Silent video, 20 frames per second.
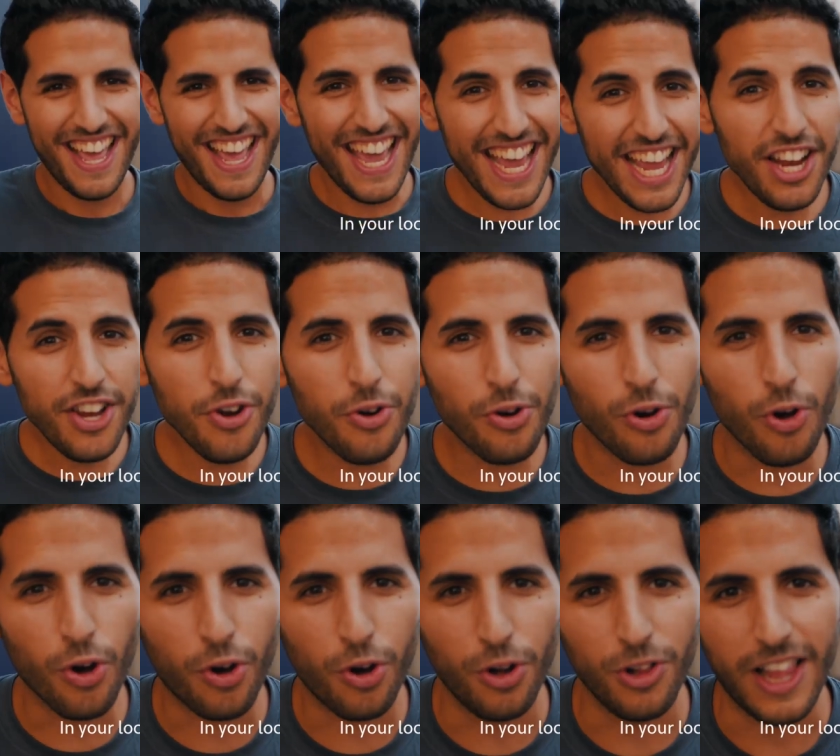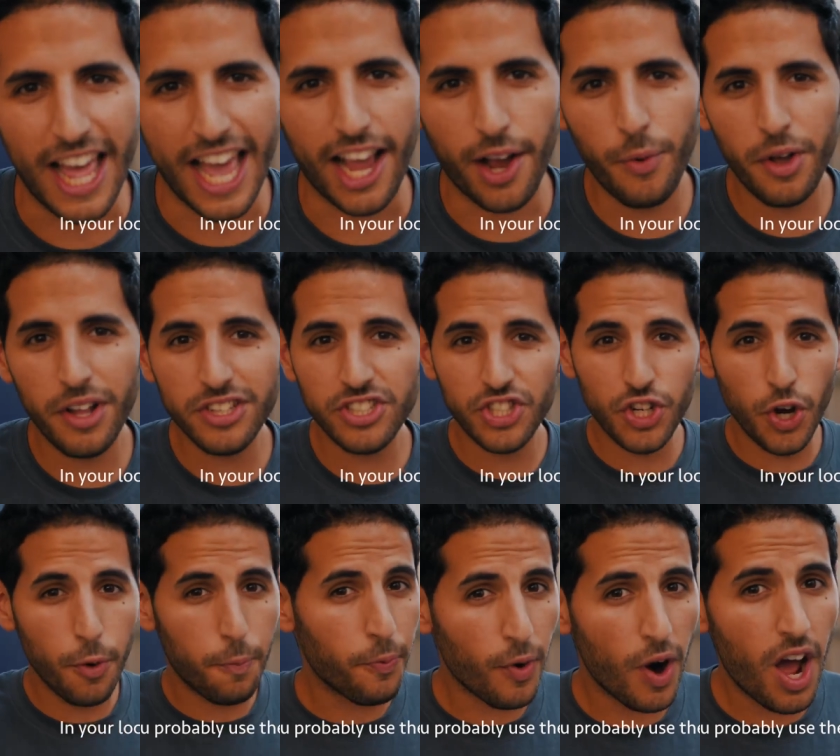In your local language,
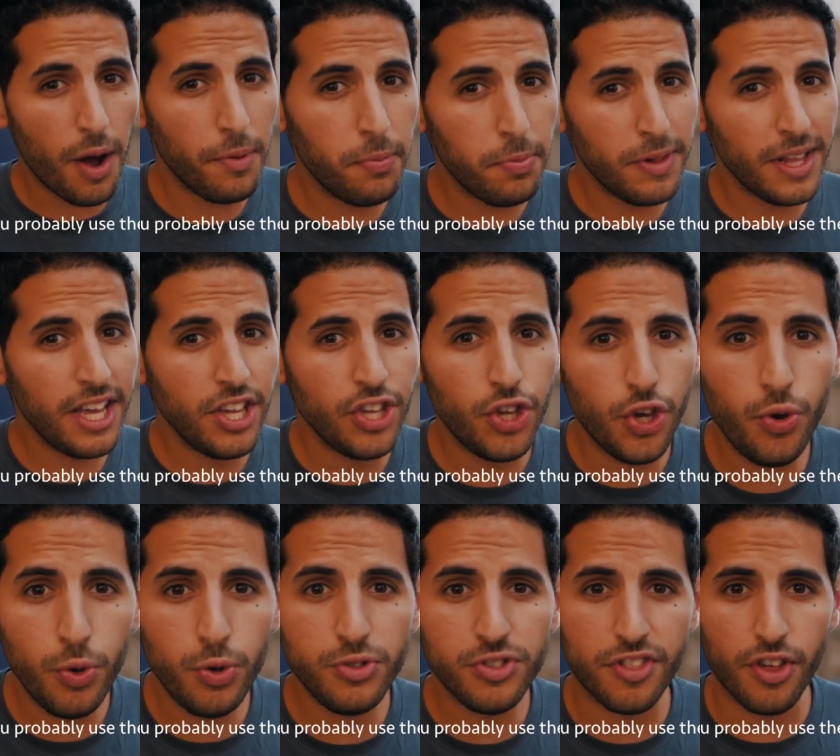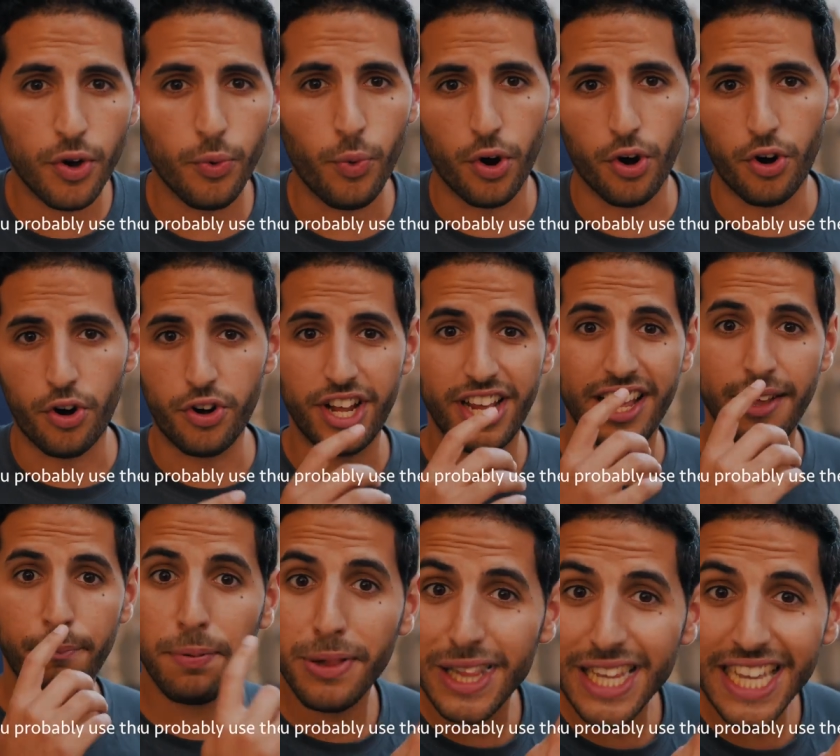you probably use the word
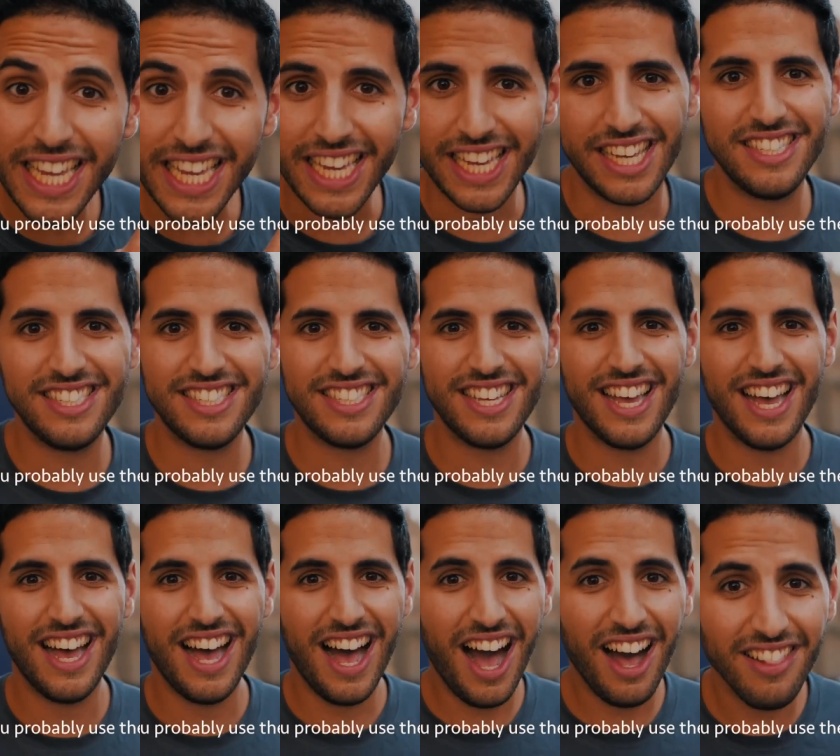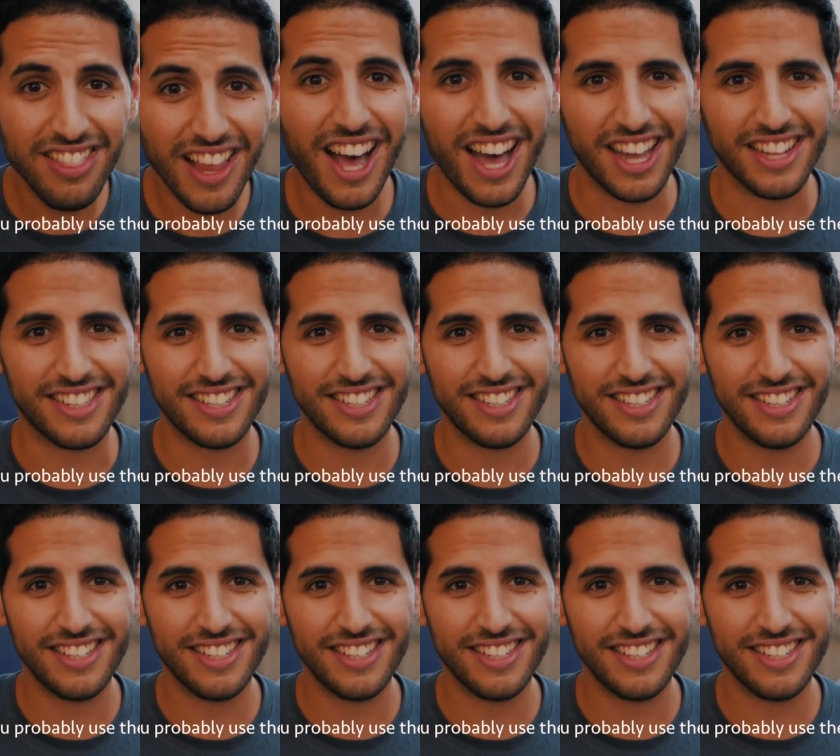please a lot.